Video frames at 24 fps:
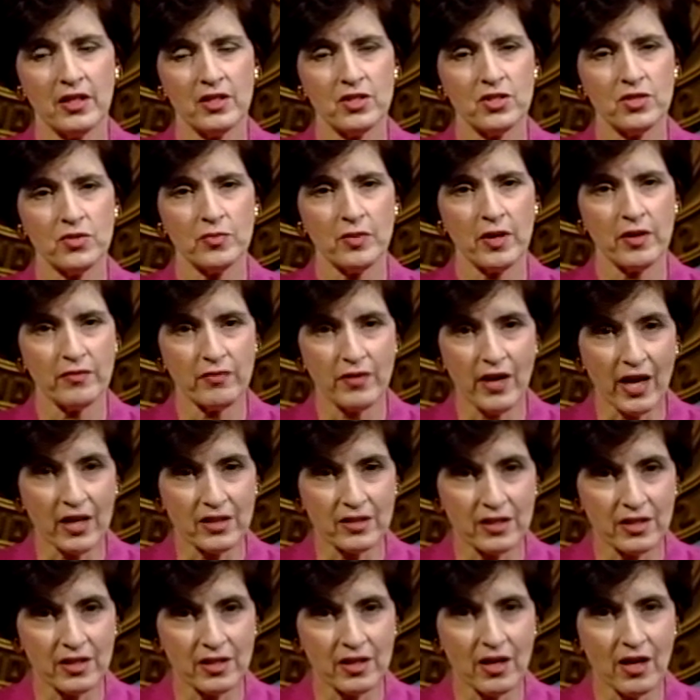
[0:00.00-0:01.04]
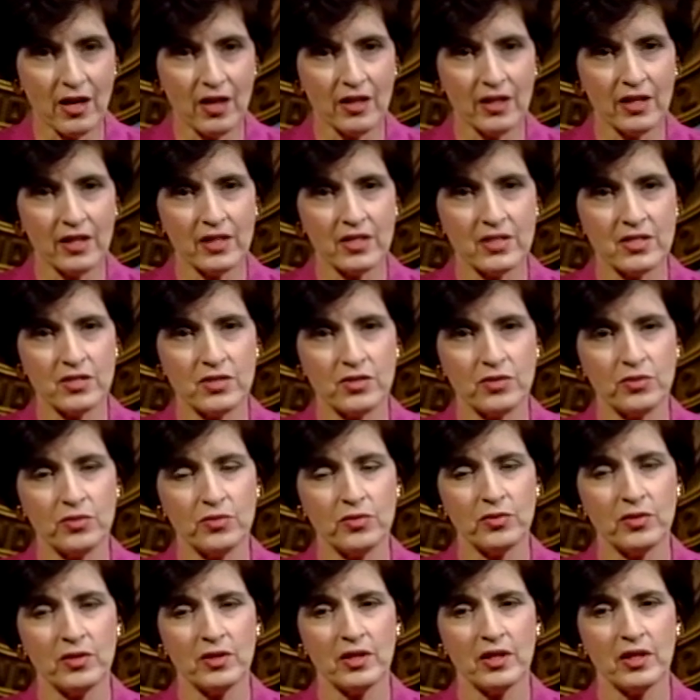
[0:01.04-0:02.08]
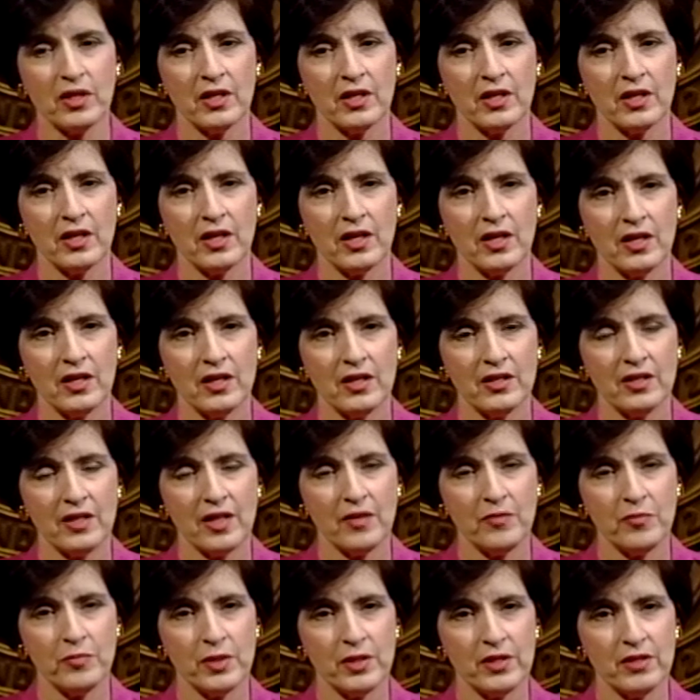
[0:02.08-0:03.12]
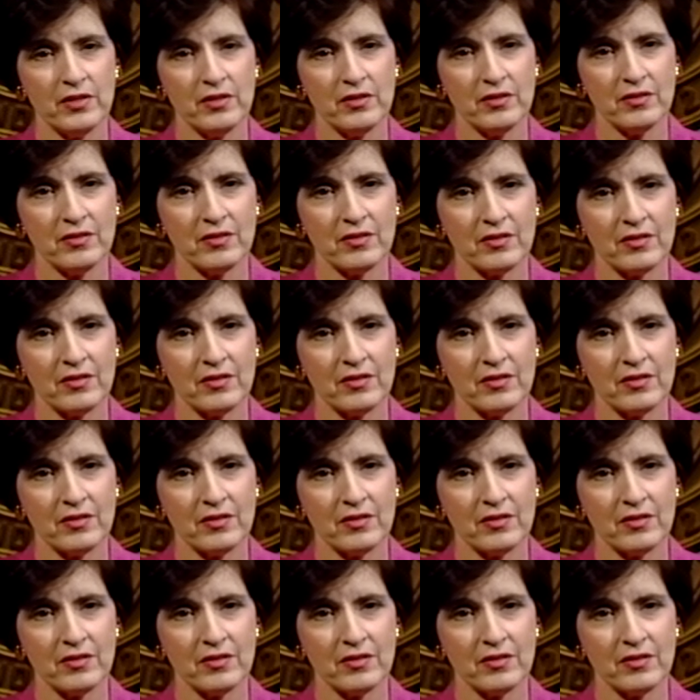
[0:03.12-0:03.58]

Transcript: to my faculty colleagues who have been